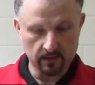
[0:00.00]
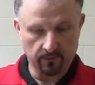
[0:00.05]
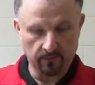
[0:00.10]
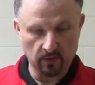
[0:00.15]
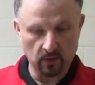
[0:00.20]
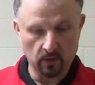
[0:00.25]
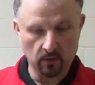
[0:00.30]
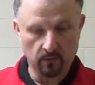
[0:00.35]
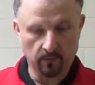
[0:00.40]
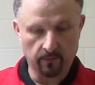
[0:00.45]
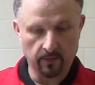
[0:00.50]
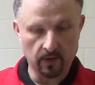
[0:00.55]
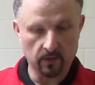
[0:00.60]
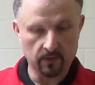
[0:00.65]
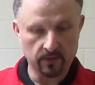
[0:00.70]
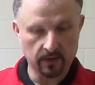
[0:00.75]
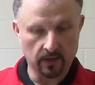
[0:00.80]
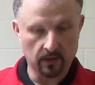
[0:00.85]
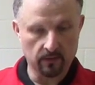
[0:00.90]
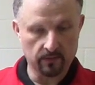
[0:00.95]
a few
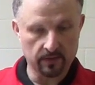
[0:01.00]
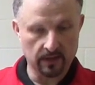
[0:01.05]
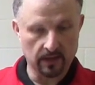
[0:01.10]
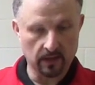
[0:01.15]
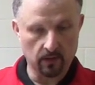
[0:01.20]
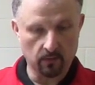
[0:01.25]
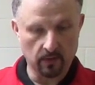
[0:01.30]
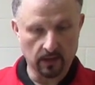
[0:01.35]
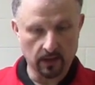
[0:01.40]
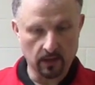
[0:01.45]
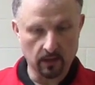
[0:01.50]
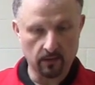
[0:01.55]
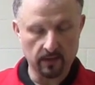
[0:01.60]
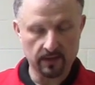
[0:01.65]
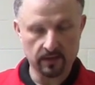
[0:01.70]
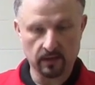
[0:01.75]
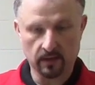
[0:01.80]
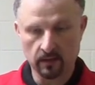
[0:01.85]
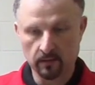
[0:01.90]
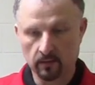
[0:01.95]
photos, here we go,
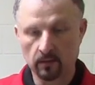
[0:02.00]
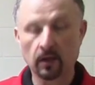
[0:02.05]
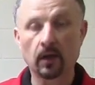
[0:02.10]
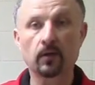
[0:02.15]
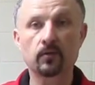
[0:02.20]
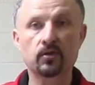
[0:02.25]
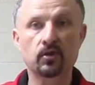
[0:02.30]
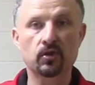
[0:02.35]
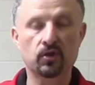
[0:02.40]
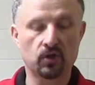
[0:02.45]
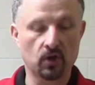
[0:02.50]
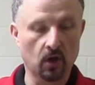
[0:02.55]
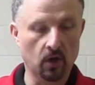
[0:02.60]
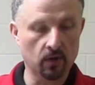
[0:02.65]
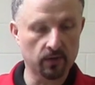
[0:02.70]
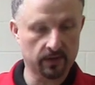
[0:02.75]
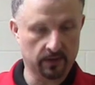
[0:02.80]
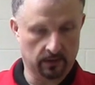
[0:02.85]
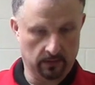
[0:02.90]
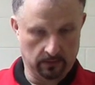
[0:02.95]
there's a closer
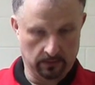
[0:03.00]
shot.